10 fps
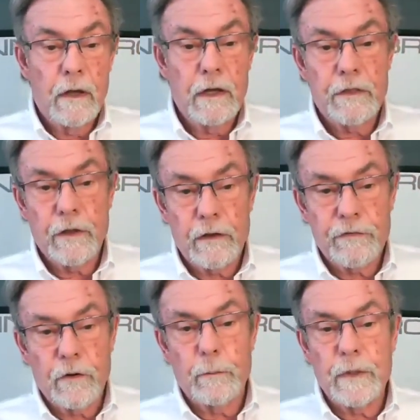
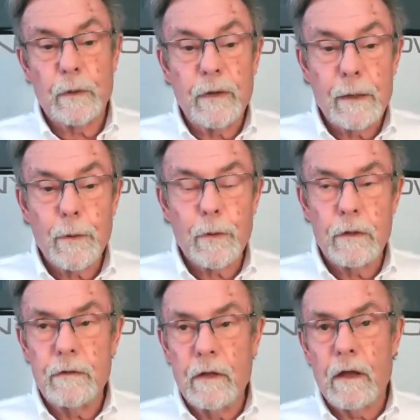anything from you know
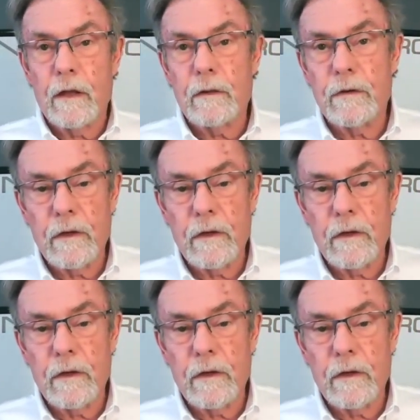neighborhood uh,